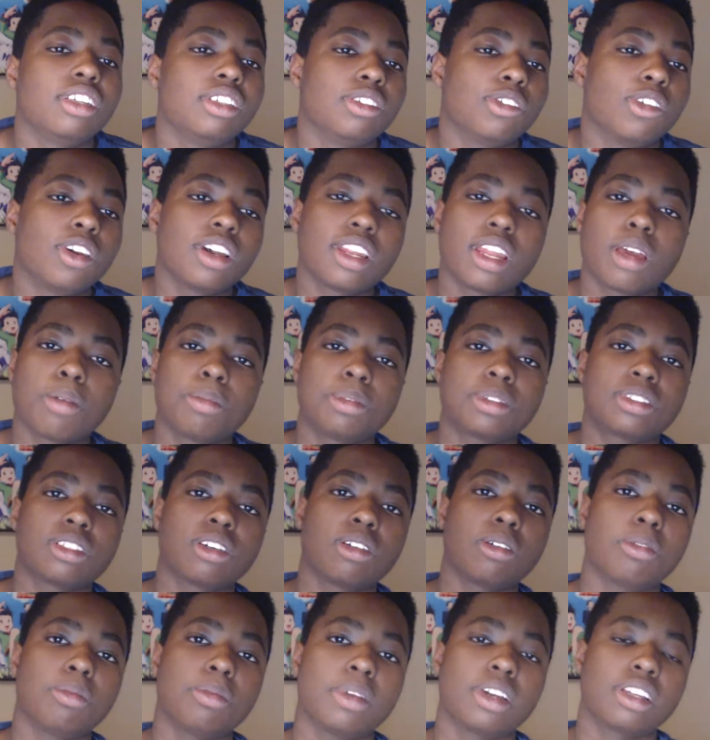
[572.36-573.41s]
One
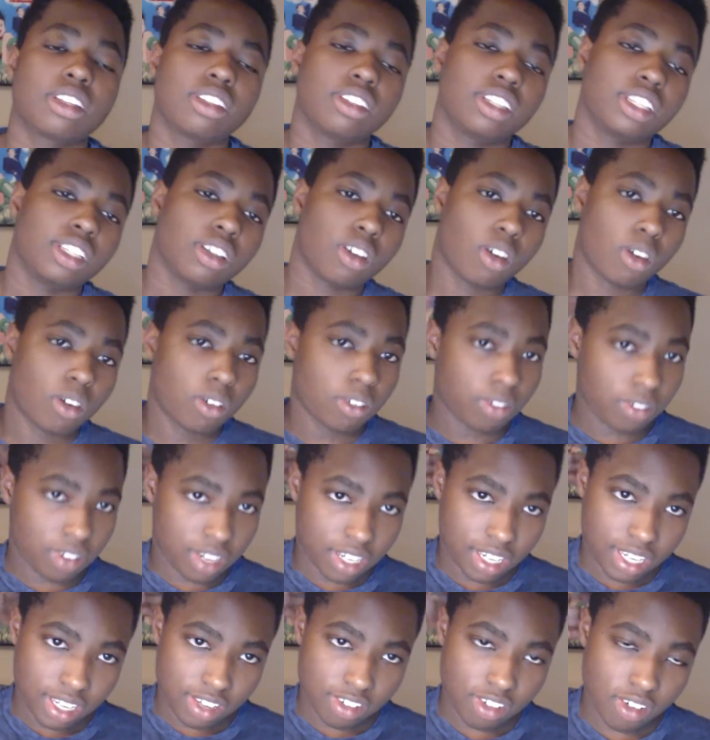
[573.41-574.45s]
episode, Metal Lee
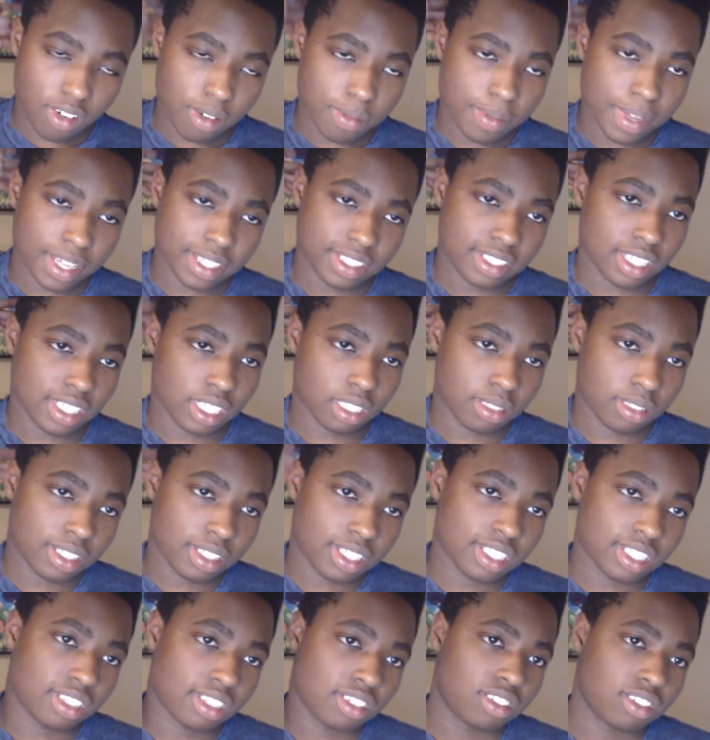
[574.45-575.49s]
already, well, it makes sense
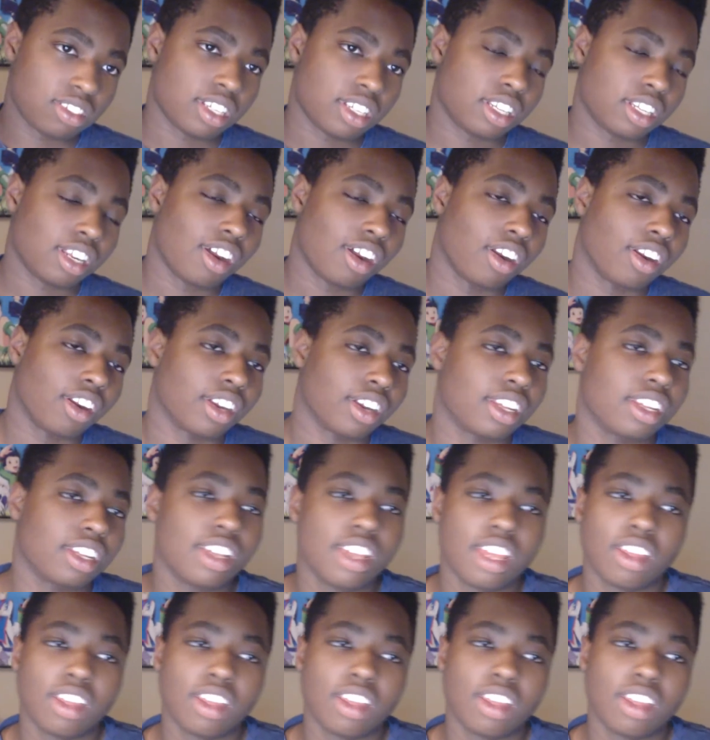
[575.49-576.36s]
because there's not an arc.